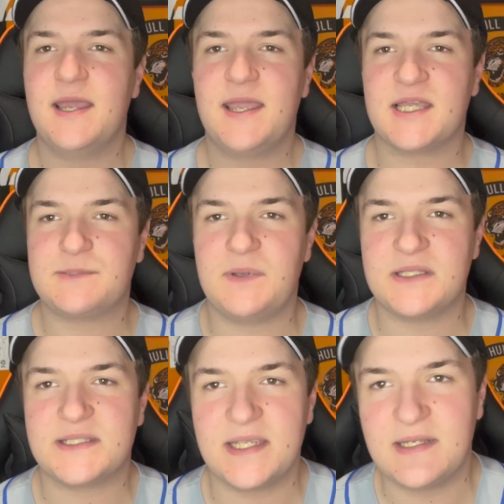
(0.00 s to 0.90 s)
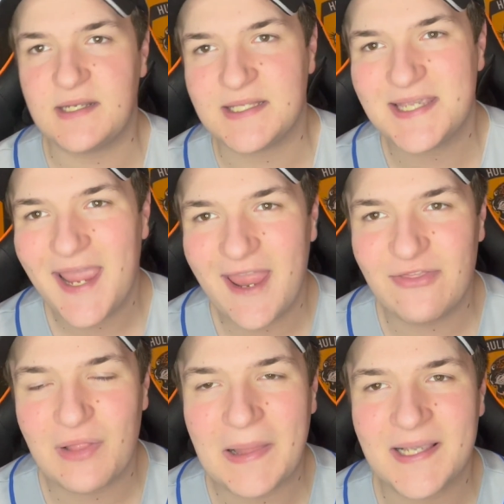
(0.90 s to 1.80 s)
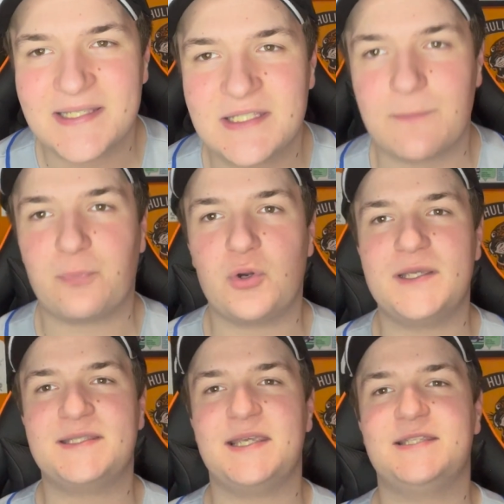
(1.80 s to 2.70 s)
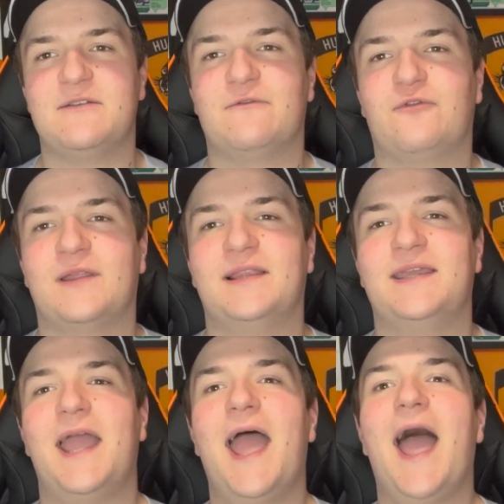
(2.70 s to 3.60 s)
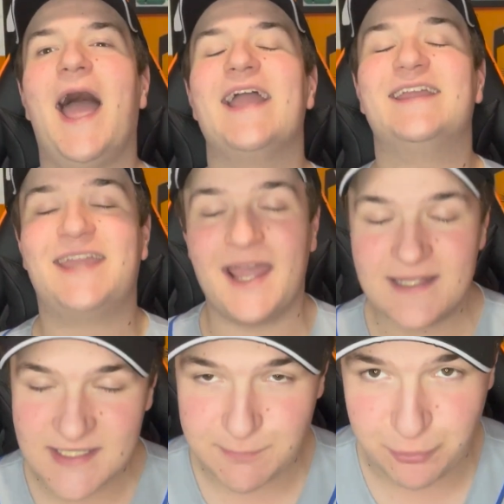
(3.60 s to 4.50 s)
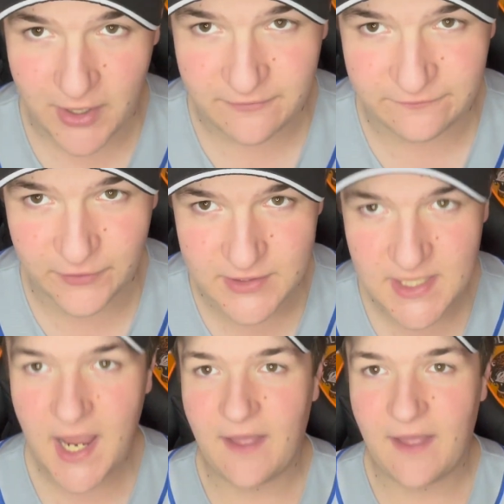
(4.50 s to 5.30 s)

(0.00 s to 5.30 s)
He has been seen in it in the last pre-season friendly against Bradford,